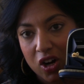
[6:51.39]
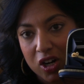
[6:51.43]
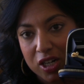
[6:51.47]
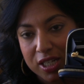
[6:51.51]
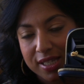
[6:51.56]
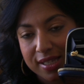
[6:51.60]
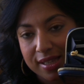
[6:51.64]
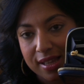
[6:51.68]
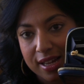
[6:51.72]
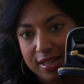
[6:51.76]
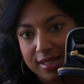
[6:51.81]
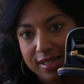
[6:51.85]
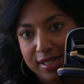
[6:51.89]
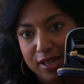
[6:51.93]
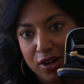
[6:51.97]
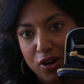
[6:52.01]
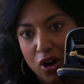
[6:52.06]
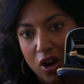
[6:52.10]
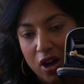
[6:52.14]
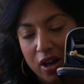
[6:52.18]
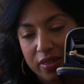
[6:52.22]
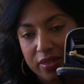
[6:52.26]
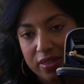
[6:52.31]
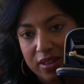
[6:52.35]
card slots
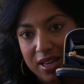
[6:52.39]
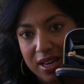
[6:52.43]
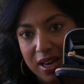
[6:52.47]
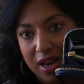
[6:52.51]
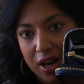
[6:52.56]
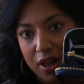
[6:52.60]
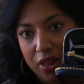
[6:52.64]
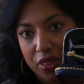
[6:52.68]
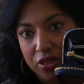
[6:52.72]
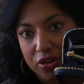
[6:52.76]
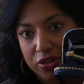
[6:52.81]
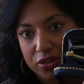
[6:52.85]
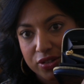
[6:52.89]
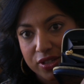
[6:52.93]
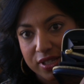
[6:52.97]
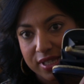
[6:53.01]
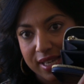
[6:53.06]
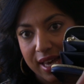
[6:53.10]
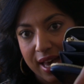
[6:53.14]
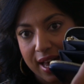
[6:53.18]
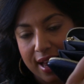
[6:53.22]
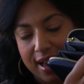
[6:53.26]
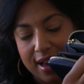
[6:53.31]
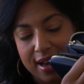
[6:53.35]
here on the other
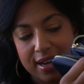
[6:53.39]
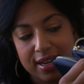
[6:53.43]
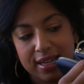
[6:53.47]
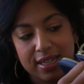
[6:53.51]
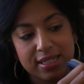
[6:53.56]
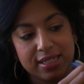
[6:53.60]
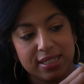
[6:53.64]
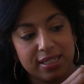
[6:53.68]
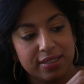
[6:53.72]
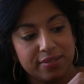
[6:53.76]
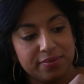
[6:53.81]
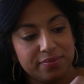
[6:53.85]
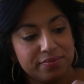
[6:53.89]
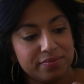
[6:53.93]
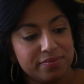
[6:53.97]
side.